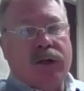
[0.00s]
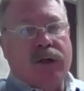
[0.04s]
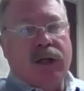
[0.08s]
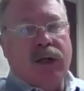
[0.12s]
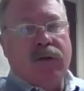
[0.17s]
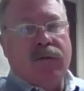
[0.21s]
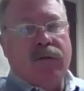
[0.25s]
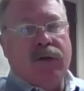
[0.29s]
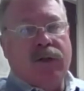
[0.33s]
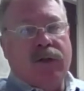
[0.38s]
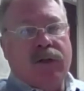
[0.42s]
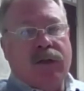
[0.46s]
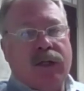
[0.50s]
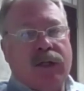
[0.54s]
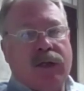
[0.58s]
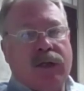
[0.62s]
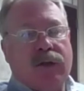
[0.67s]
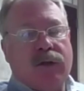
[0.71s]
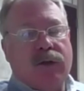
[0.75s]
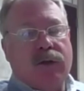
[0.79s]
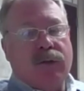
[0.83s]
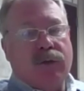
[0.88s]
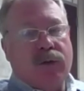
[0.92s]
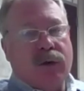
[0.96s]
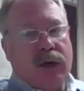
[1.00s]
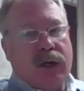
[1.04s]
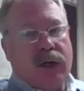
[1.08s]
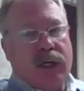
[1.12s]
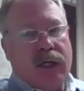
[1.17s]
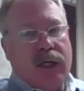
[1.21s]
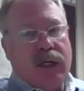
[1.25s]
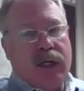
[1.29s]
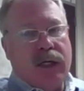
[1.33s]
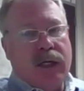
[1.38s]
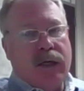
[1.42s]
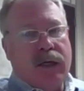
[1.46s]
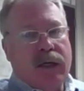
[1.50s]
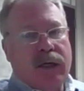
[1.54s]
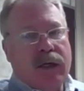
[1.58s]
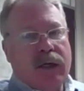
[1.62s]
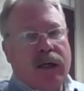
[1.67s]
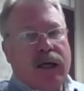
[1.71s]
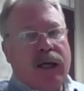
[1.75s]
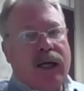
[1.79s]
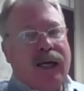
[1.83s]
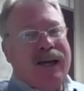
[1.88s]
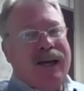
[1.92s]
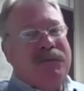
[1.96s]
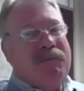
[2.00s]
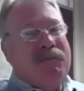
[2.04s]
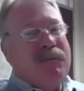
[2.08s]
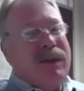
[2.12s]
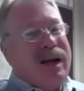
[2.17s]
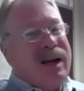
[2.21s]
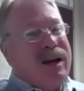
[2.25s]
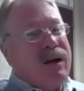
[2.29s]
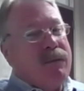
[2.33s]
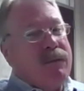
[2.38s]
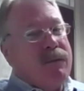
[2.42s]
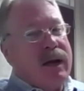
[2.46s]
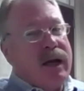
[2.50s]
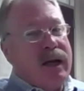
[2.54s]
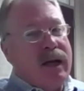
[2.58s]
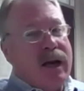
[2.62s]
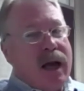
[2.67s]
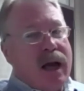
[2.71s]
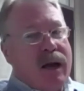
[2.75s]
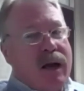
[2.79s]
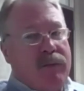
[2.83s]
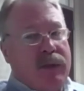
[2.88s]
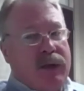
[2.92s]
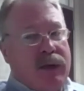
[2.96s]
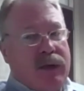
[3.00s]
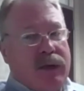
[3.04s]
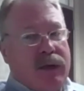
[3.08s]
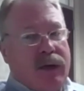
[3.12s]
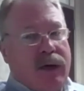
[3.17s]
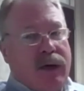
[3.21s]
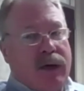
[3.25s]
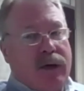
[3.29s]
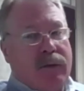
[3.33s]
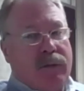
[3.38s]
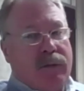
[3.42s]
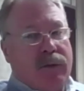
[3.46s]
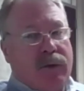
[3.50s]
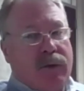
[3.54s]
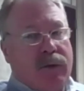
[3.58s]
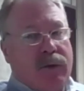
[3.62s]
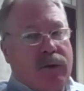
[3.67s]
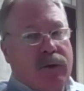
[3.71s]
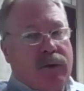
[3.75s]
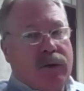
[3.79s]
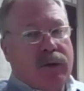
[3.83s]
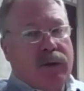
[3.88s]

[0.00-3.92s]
instead of a C3, it may or may not be deductible.